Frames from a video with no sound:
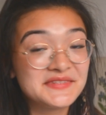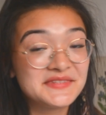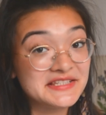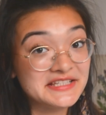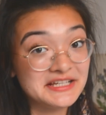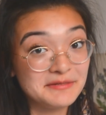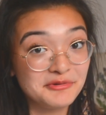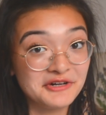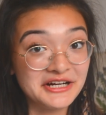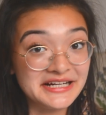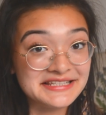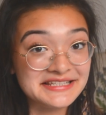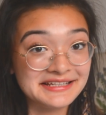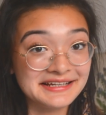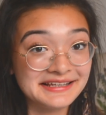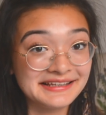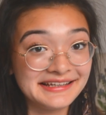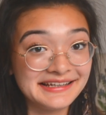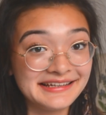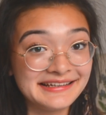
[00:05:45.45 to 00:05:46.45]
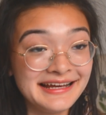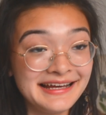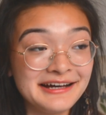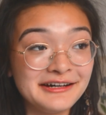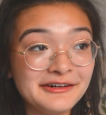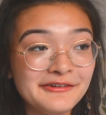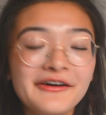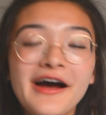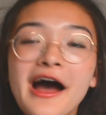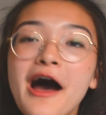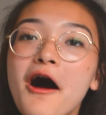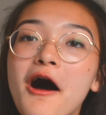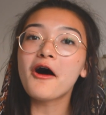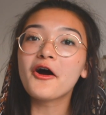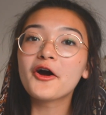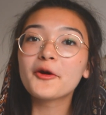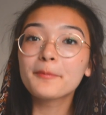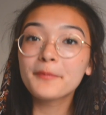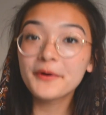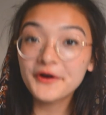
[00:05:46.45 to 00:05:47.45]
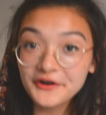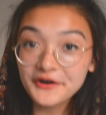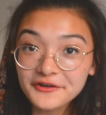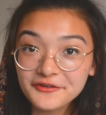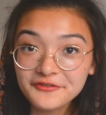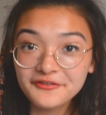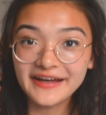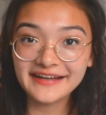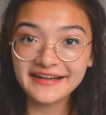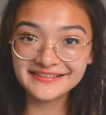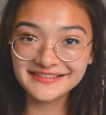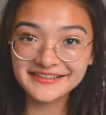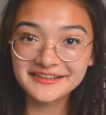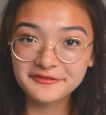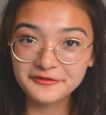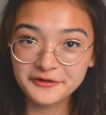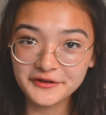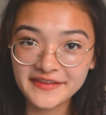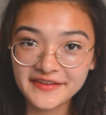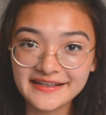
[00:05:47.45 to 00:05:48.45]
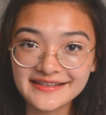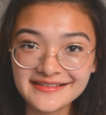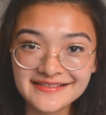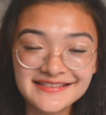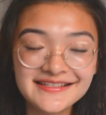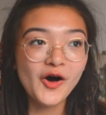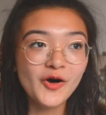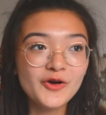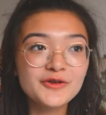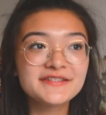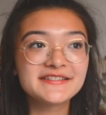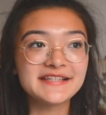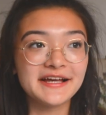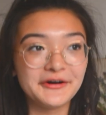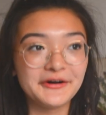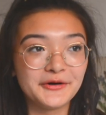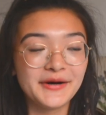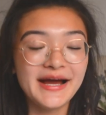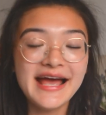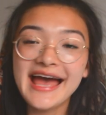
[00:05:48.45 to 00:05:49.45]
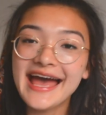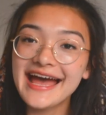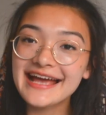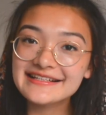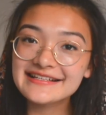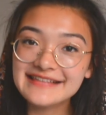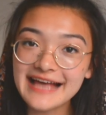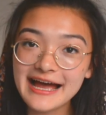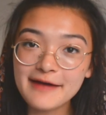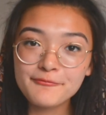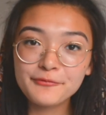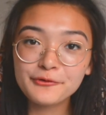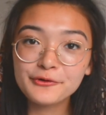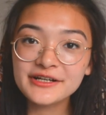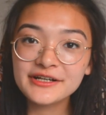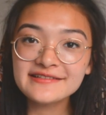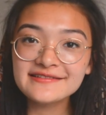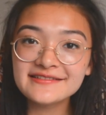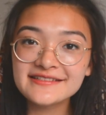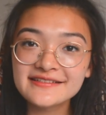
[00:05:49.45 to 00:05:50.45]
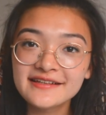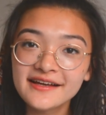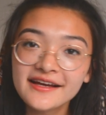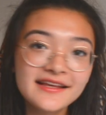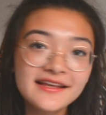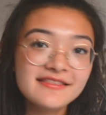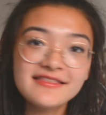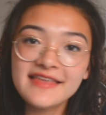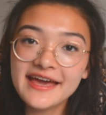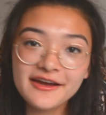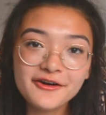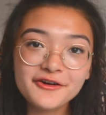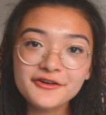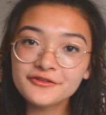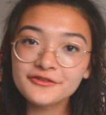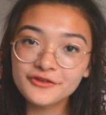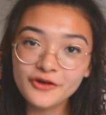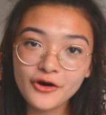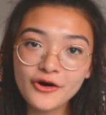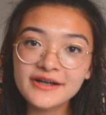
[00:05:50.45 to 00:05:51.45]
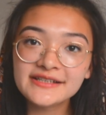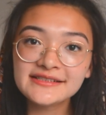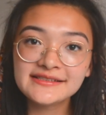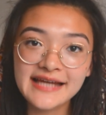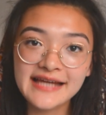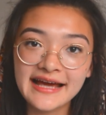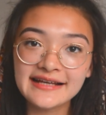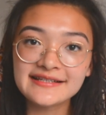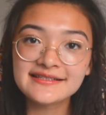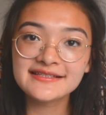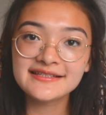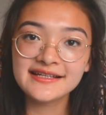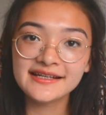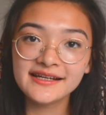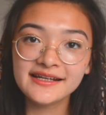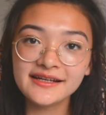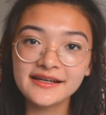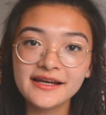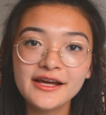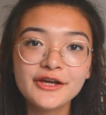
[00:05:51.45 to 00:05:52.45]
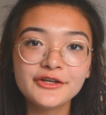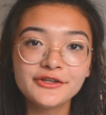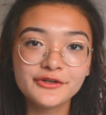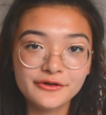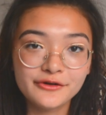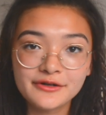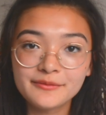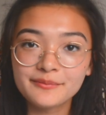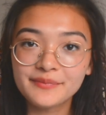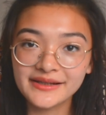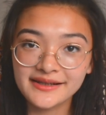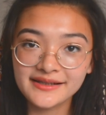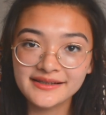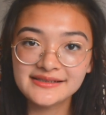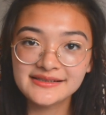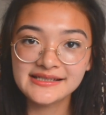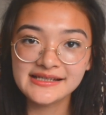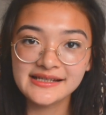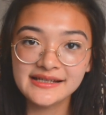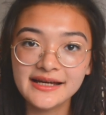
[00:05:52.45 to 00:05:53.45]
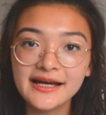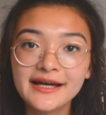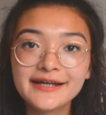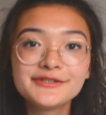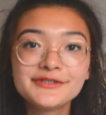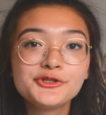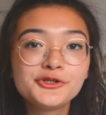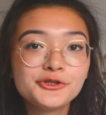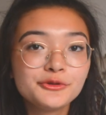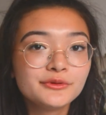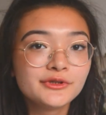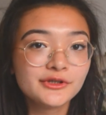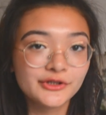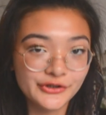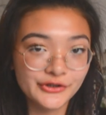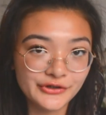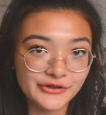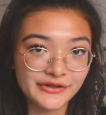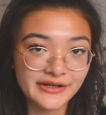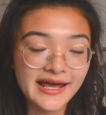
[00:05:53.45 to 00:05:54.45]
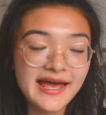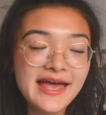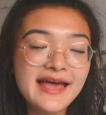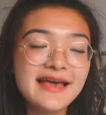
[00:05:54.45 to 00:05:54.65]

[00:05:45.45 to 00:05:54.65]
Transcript: surprisingly enough, are perfect for this. Also, exam boards, they are not testing your ability to learn.